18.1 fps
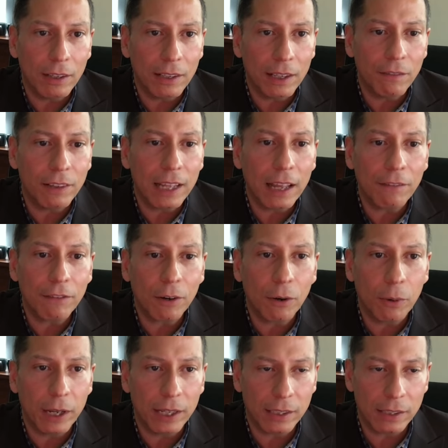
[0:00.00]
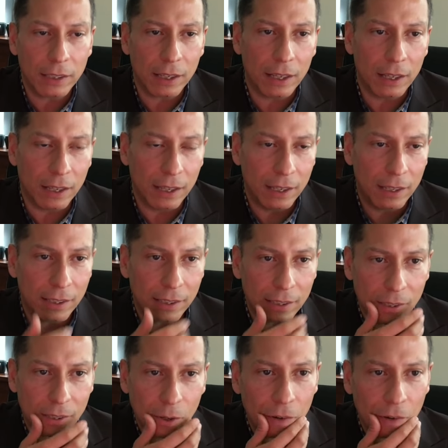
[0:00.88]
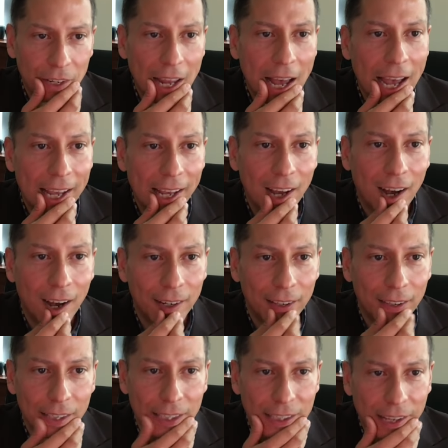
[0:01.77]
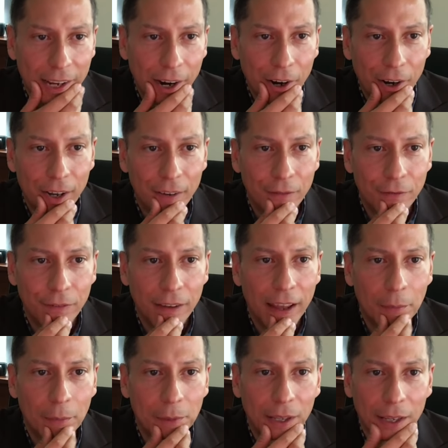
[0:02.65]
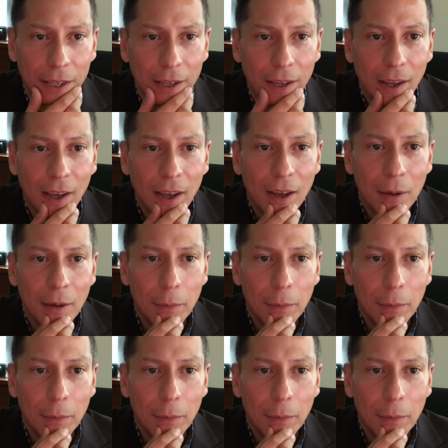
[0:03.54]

And Eva Lefkowitz is sort of an icon in this area of family